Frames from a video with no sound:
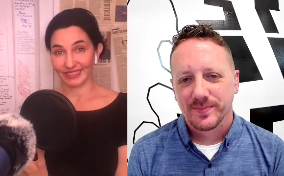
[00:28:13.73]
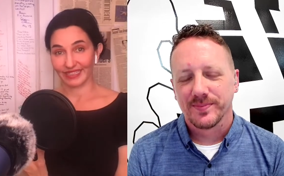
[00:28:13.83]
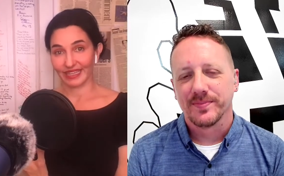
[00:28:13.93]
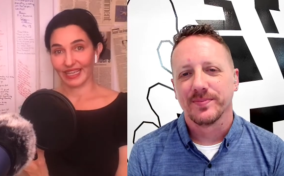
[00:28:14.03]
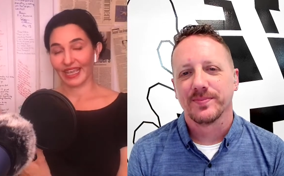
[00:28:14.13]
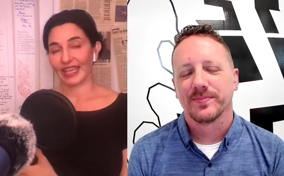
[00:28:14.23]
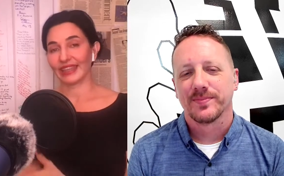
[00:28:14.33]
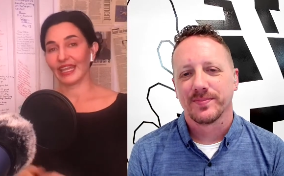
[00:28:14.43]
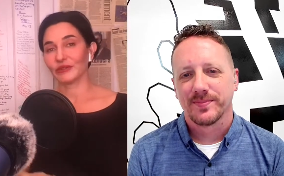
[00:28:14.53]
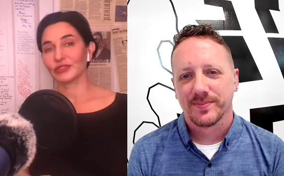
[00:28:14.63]
Speaker 1: Mm.
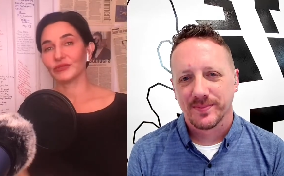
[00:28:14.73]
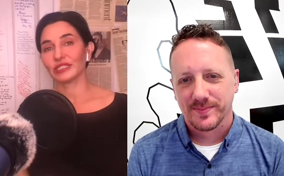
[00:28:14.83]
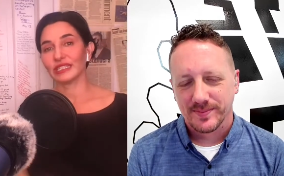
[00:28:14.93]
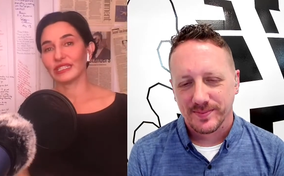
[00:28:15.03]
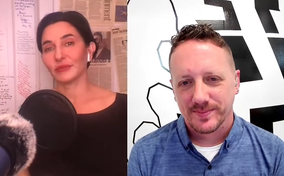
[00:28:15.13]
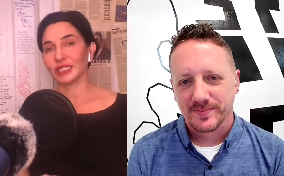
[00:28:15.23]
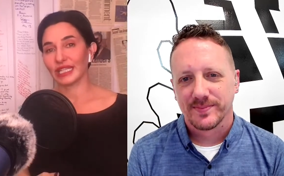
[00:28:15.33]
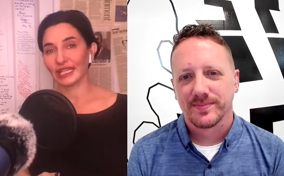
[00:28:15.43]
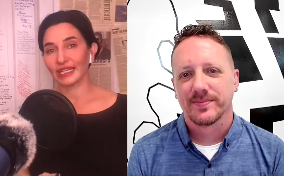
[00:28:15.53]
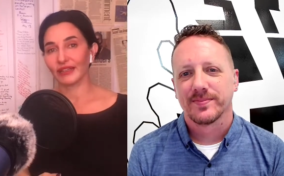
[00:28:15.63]
And that was really the
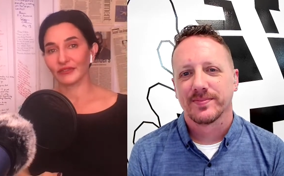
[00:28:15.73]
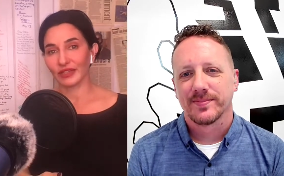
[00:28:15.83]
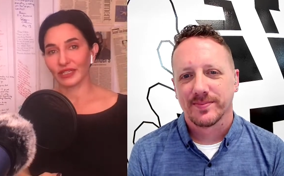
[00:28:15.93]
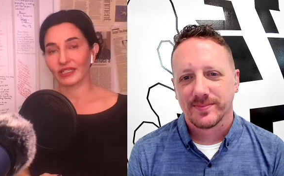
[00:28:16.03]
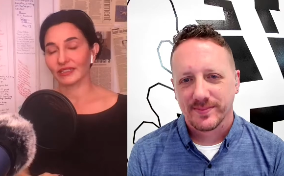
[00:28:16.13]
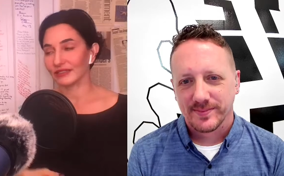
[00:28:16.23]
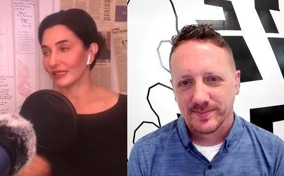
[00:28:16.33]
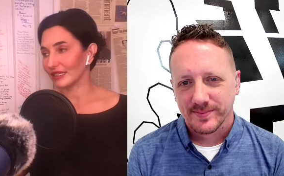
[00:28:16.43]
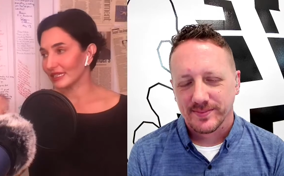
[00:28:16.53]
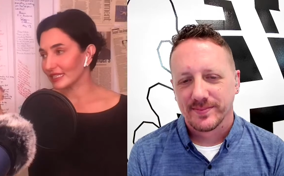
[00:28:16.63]
beginning of the
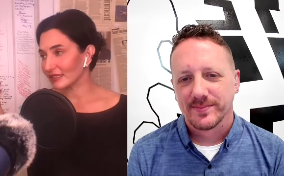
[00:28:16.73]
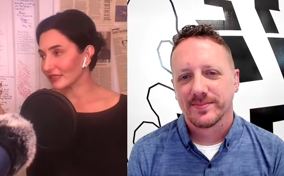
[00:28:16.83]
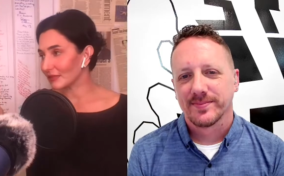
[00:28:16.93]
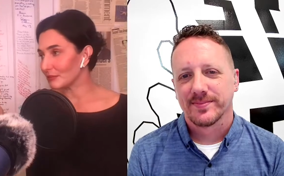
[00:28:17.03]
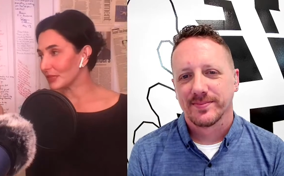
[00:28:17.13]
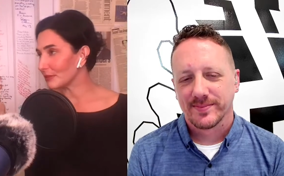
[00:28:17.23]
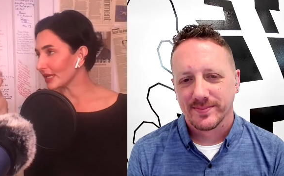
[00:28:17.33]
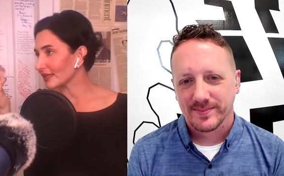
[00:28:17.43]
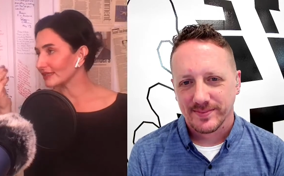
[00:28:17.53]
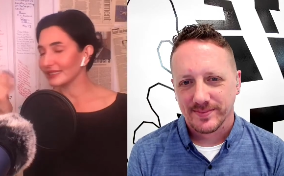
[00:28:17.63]
little
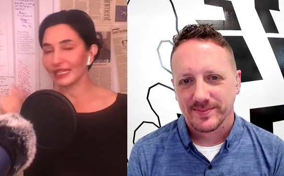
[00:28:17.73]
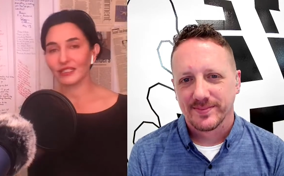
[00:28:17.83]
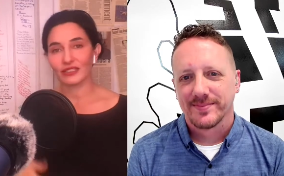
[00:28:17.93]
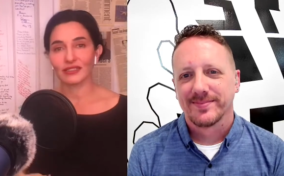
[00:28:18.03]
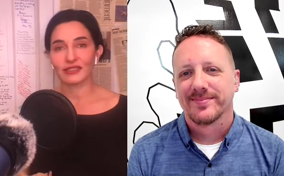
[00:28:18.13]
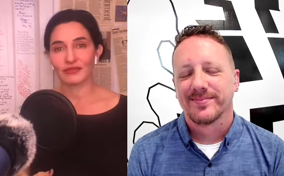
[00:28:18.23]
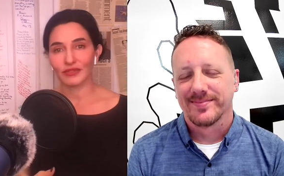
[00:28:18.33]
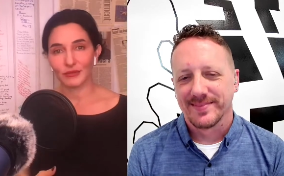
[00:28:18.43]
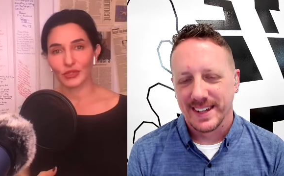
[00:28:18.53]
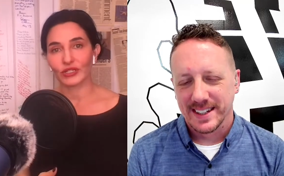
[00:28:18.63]
amoebic stages
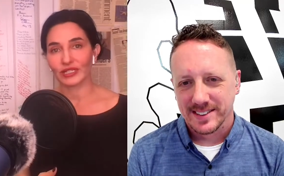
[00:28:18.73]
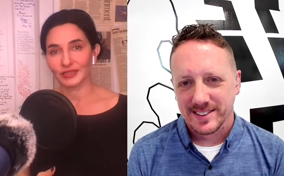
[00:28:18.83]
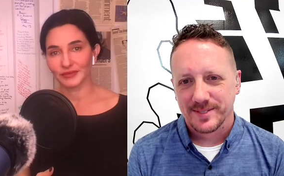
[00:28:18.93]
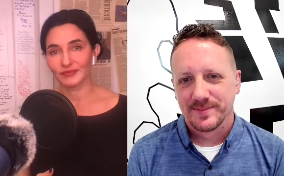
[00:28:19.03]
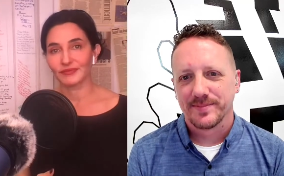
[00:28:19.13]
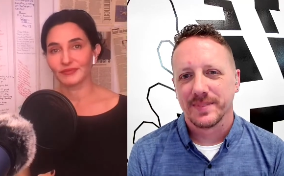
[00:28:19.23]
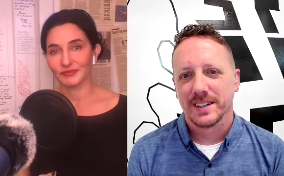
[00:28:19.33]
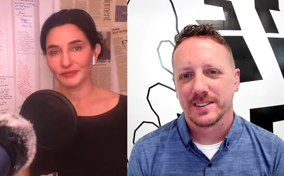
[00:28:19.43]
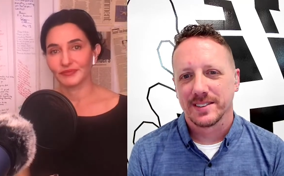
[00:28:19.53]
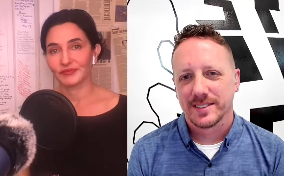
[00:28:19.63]
of the yes, book.
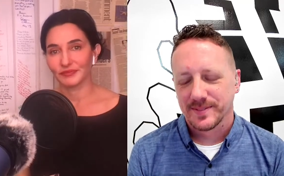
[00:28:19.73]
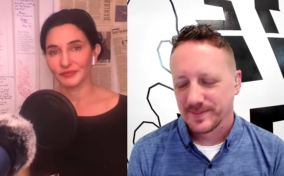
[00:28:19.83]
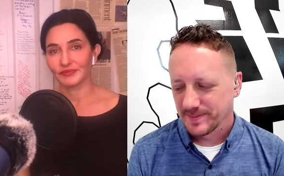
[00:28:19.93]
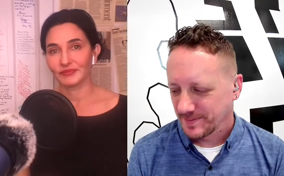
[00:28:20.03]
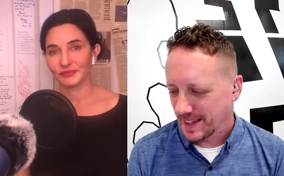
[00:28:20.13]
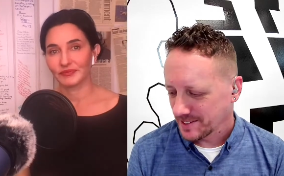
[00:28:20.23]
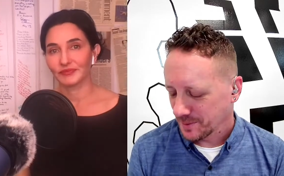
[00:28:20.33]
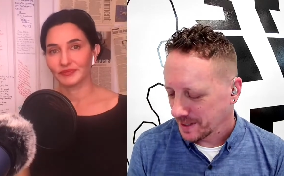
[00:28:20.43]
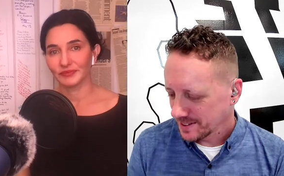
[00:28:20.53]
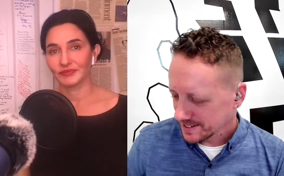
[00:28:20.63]
Speaker 2: Yes. That's
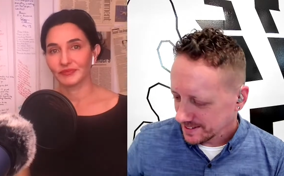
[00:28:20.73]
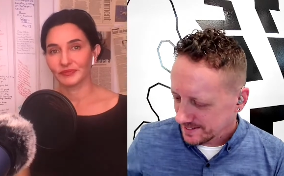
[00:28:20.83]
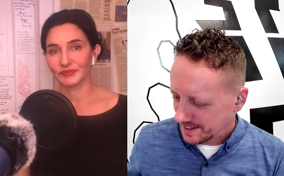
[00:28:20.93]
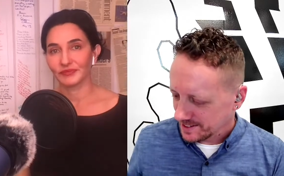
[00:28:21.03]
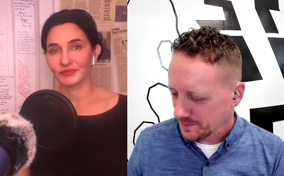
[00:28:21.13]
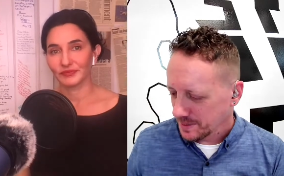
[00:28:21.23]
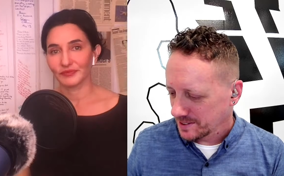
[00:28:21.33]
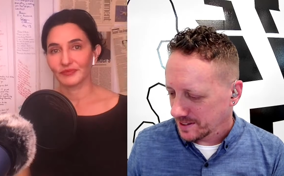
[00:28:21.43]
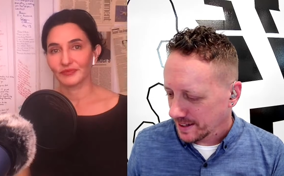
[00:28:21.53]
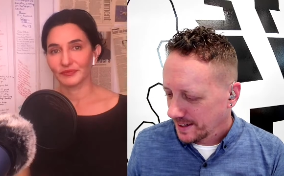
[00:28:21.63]
amazing. That's
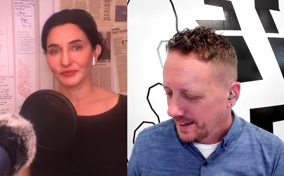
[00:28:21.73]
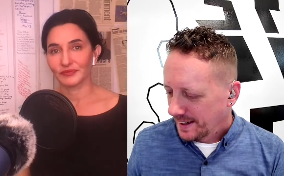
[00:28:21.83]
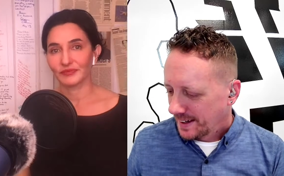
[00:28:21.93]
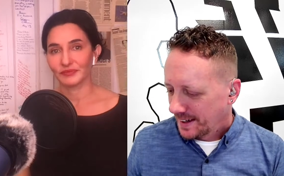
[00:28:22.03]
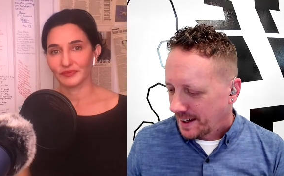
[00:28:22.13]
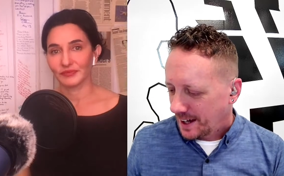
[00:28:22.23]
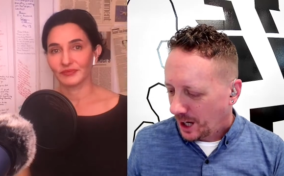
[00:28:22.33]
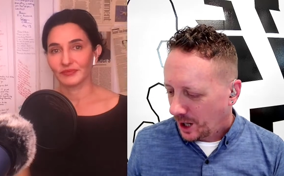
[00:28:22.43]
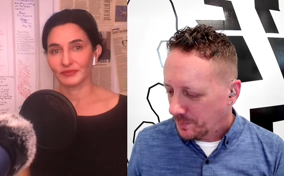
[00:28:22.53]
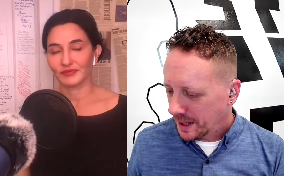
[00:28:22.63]
amazing.
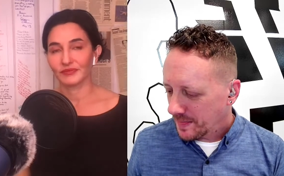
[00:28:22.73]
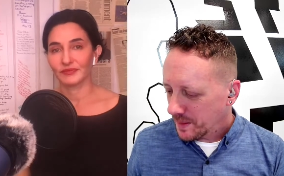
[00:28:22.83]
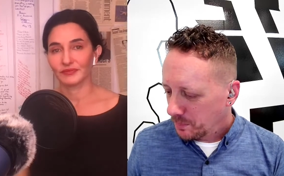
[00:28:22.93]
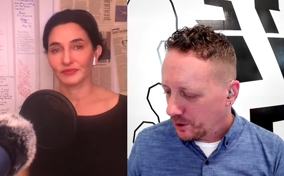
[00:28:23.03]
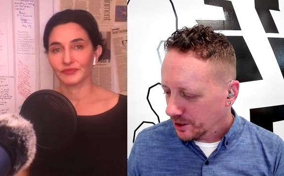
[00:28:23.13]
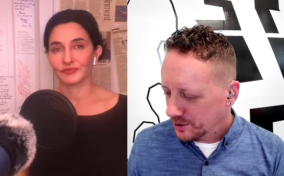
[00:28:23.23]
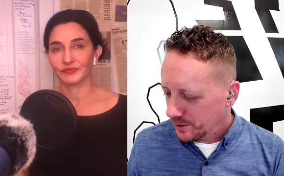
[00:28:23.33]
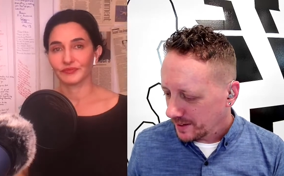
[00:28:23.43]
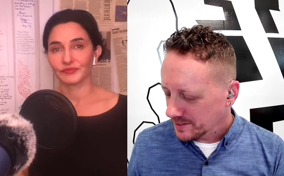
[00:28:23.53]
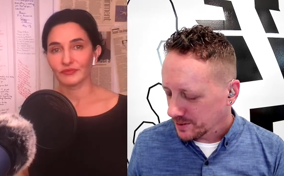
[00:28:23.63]
Um, in the book, you
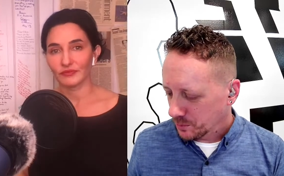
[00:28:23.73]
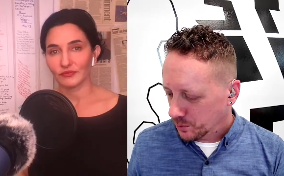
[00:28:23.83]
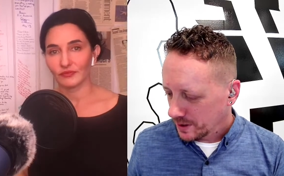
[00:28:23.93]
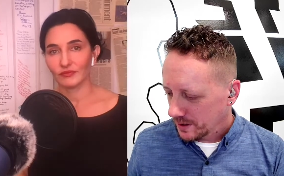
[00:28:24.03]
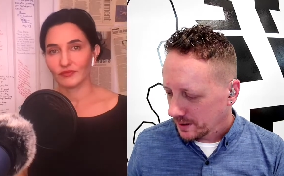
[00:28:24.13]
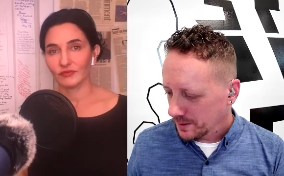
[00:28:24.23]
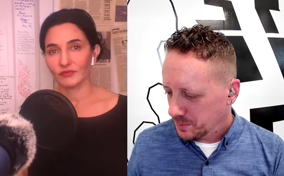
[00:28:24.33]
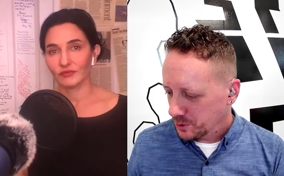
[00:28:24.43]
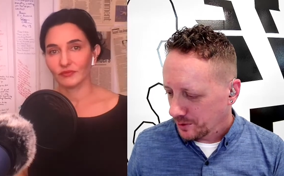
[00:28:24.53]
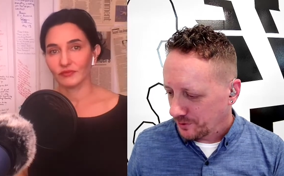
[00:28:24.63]
have some really
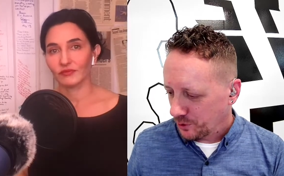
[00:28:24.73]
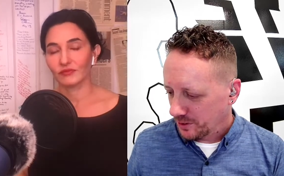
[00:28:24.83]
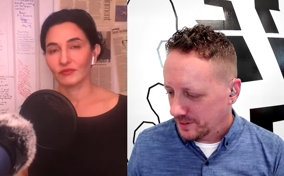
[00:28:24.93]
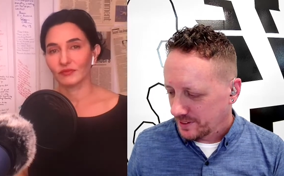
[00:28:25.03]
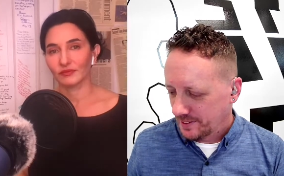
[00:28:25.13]
beautiful